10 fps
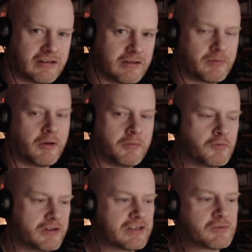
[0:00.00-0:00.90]
The problem
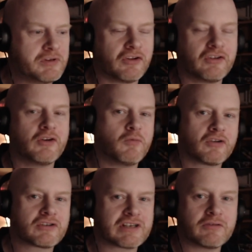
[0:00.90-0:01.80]
with this, we don't know
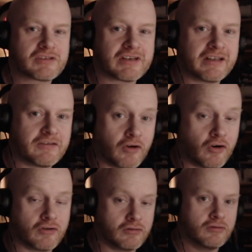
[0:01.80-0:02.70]
what's outside the.
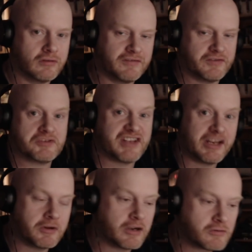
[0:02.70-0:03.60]
Oh, if it was
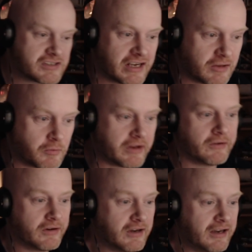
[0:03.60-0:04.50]
anyone outside the
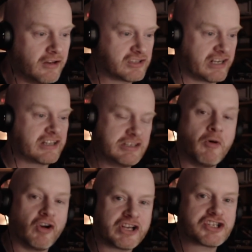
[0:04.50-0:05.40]
window, it looks like a
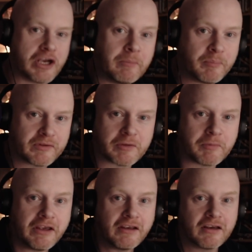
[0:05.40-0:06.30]
demonic chimp to
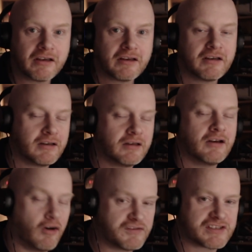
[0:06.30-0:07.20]
me.
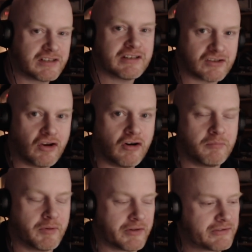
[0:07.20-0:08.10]
Obviously, it's
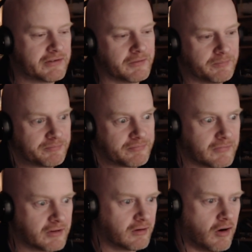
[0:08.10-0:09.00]
not, but you know,
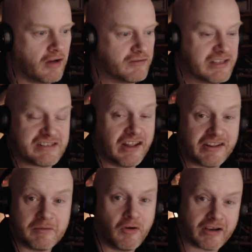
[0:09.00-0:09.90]
there's
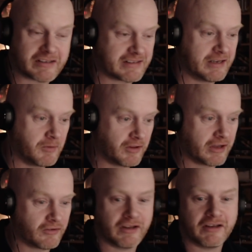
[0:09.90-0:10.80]
nothing more I can say about
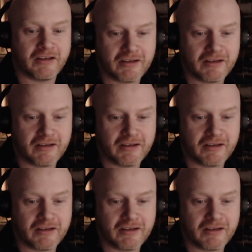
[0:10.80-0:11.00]
that really.